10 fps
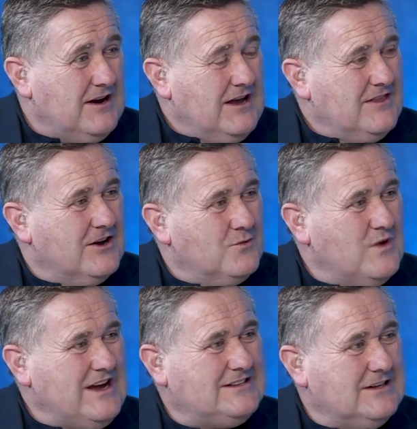But they're
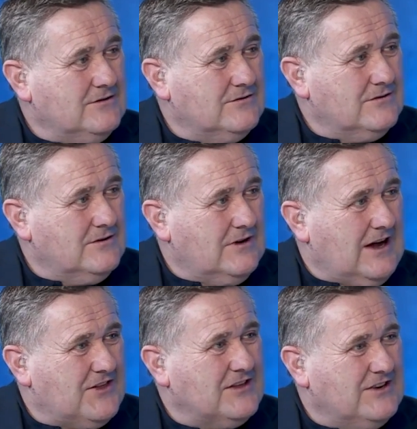waiting.
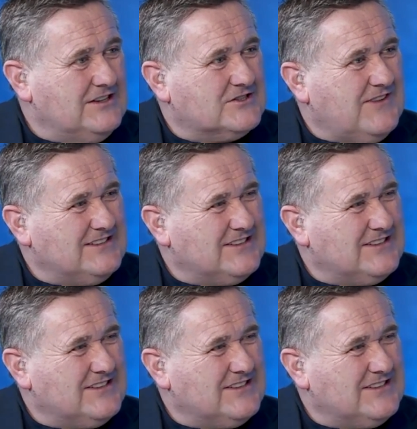I think Rangers